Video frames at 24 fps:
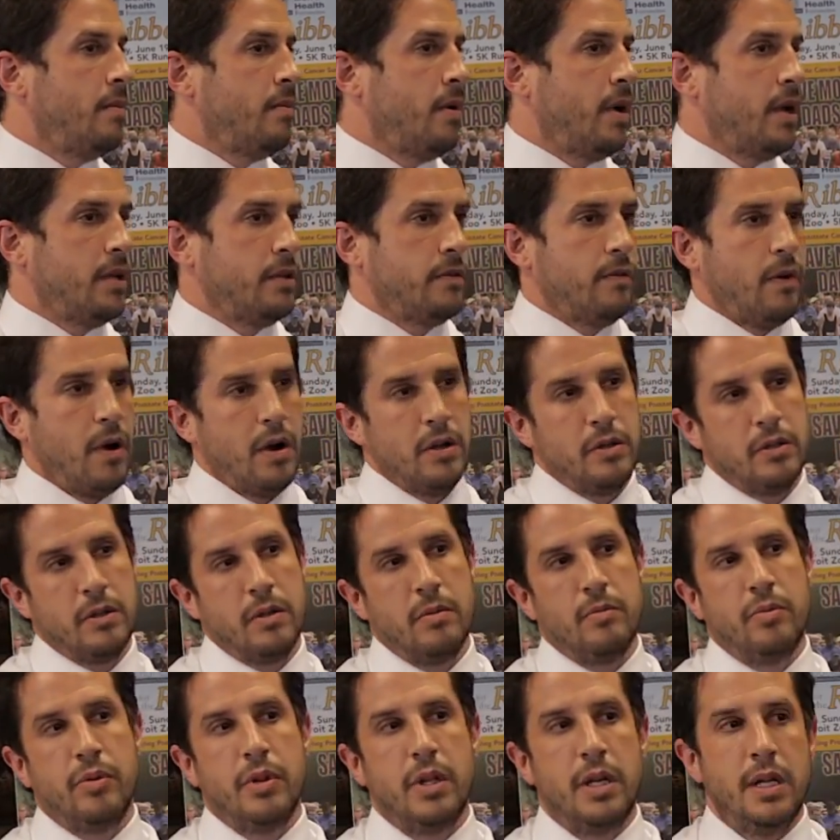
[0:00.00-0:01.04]
But as far as
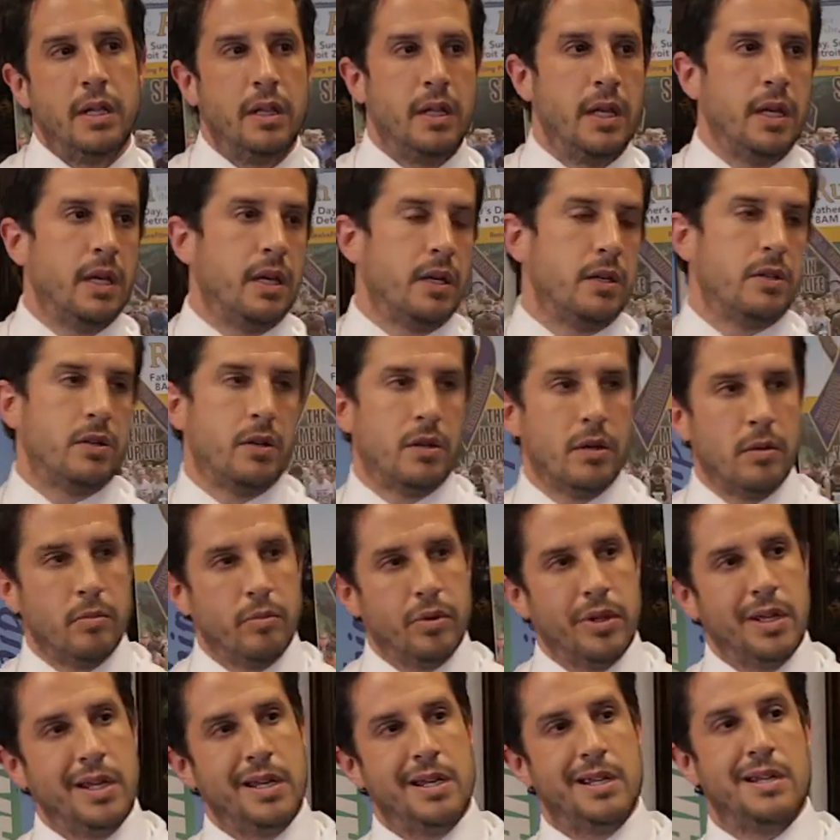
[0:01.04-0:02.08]
complete leakage or
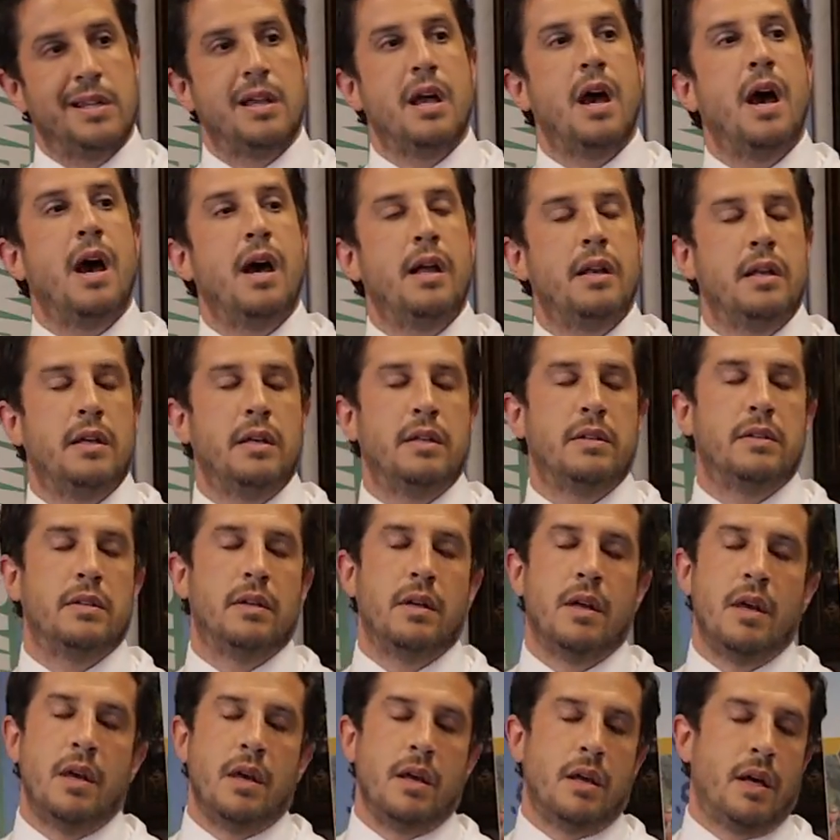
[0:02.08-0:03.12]
complete
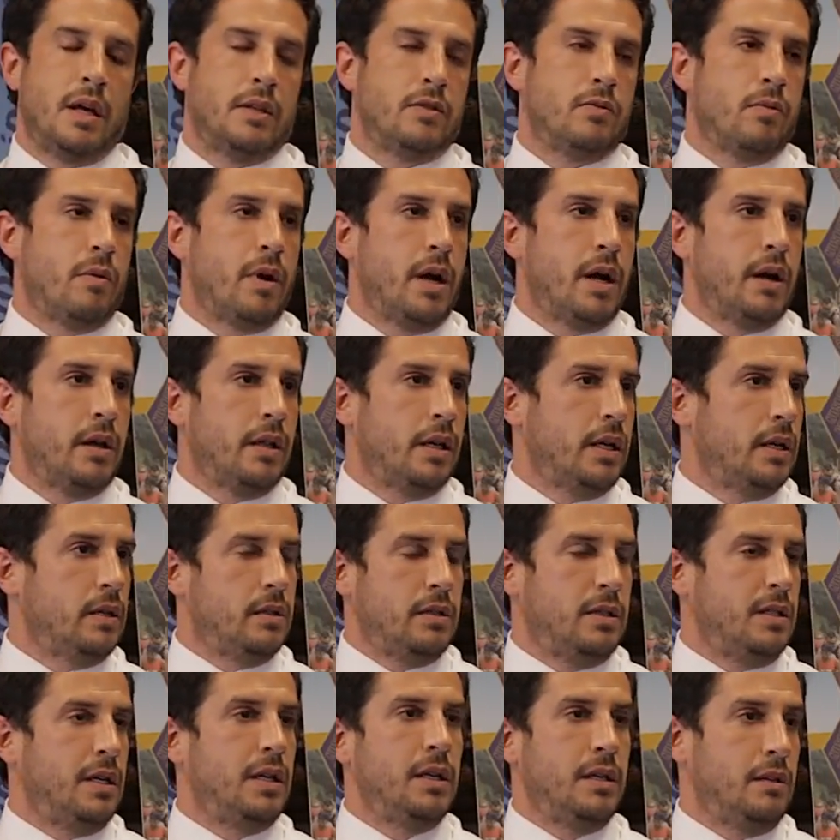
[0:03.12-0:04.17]
incontinence, that's rarely
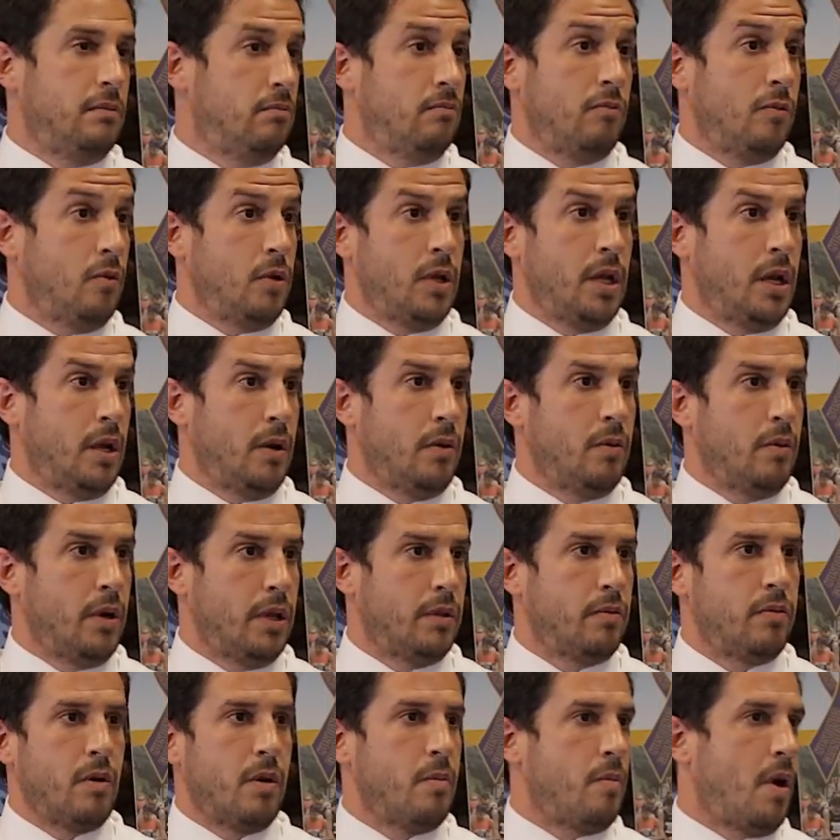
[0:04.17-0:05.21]
seen, you know,
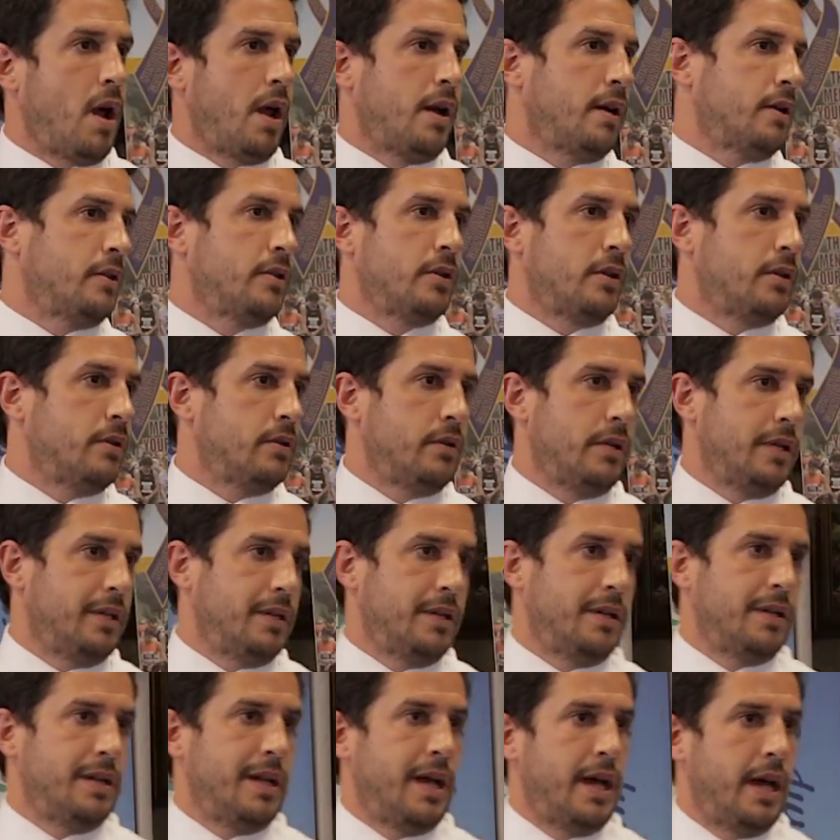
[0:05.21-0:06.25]
with robotic
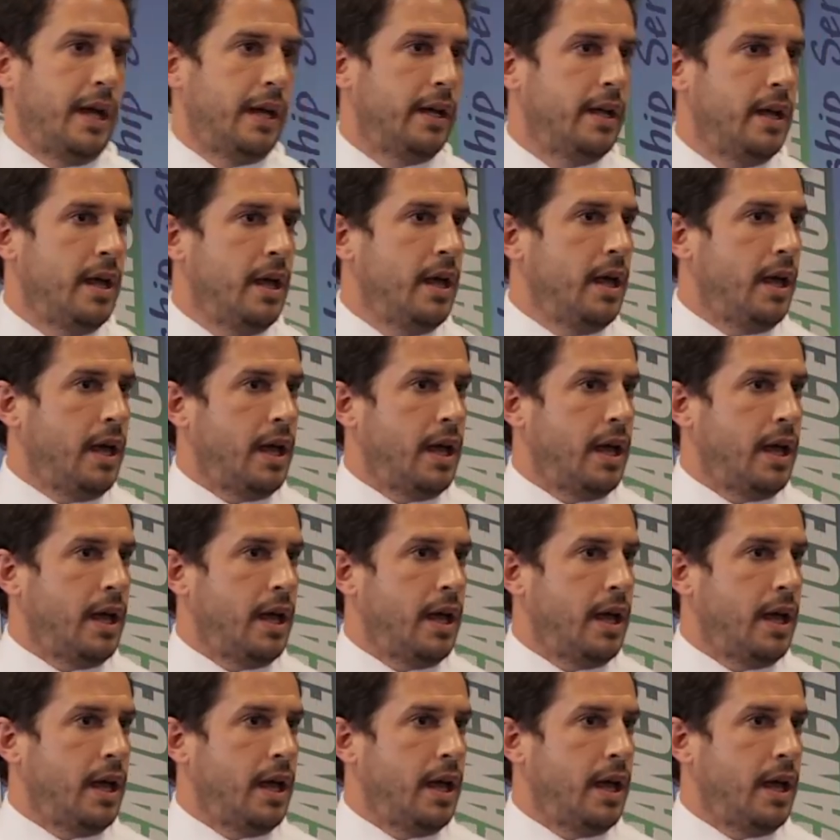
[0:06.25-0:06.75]
surgery today.